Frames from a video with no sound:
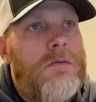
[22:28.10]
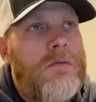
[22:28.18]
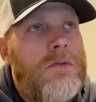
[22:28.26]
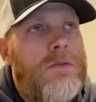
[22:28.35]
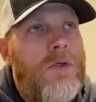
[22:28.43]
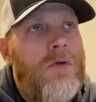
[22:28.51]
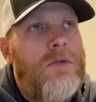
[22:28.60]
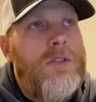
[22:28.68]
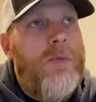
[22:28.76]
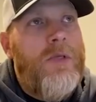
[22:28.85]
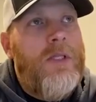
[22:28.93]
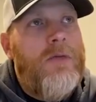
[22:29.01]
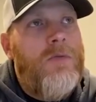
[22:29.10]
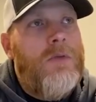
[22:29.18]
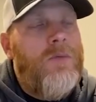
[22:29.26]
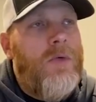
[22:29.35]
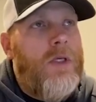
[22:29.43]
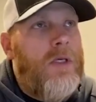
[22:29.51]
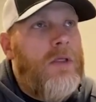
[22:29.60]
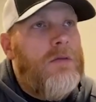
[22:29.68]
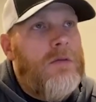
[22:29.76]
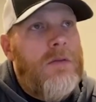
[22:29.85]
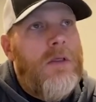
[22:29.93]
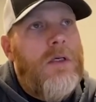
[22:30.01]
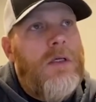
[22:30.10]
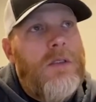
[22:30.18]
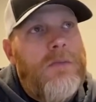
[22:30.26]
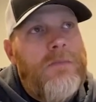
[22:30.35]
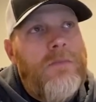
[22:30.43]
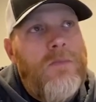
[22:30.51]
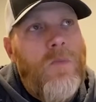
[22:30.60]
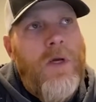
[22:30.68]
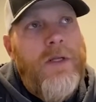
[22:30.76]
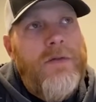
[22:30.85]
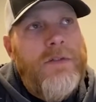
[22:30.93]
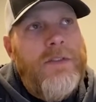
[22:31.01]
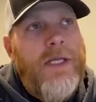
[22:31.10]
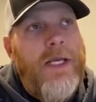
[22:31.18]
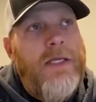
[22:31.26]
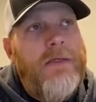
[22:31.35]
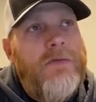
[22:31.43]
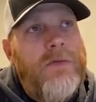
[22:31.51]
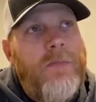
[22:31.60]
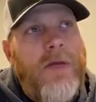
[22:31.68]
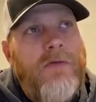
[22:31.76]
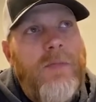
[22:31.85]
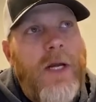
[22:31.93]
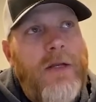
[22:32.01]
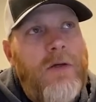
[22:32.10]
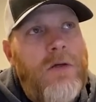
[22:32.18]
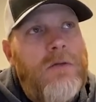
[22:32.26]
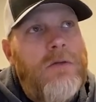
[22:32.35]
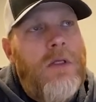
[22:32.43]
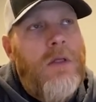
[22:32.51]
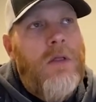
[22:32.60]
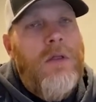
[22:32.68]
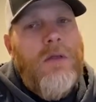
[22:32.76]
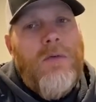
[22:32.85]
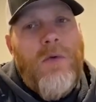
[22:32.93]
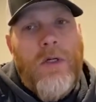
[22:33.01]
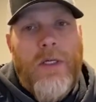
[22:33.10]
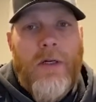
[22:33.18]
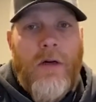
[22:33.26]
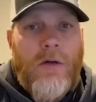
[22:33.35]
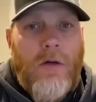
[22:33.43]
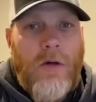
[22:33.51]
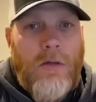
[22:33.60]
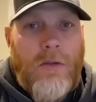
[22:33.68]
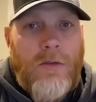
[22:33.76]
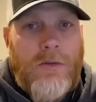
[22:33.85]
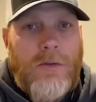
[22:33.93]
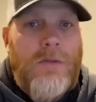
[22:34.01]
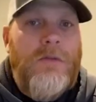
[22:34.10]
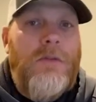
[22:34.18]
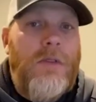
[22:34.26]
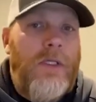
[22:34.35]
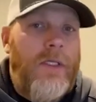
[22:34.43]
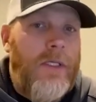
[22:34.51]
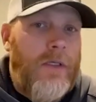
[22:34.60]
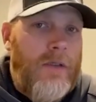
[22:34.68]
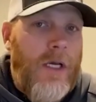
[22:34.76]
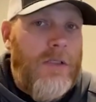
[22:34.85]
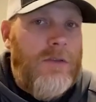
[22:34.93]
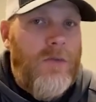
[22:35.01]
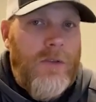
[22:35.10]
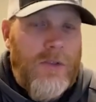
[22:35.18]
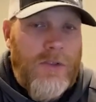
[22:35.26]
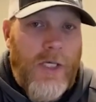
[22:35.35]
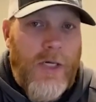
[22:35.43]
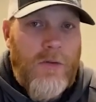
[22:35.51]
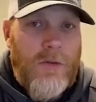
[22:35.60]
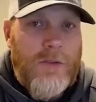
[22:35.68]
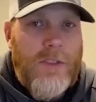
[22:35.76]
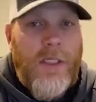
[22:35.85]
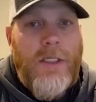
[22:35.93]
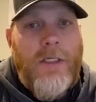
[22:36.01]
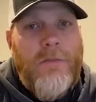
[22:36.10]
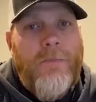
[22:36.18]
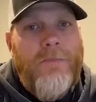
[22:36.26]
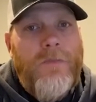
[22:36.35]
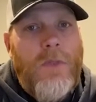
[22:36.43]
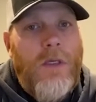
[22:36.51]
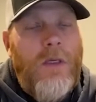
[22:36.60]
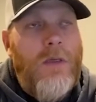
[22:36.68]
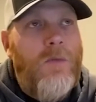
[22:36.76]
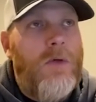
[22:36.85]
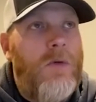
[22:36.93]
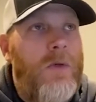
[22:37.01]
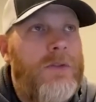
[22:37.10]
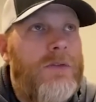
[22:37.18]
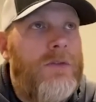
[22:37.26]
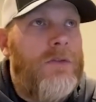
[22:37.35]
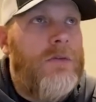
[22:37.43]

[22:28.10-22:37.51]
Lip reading: So typically when we wet in the sand of a paver patio, we're going to get out our garden hose, we're going to get a nozzle with a shower setting, and we're going to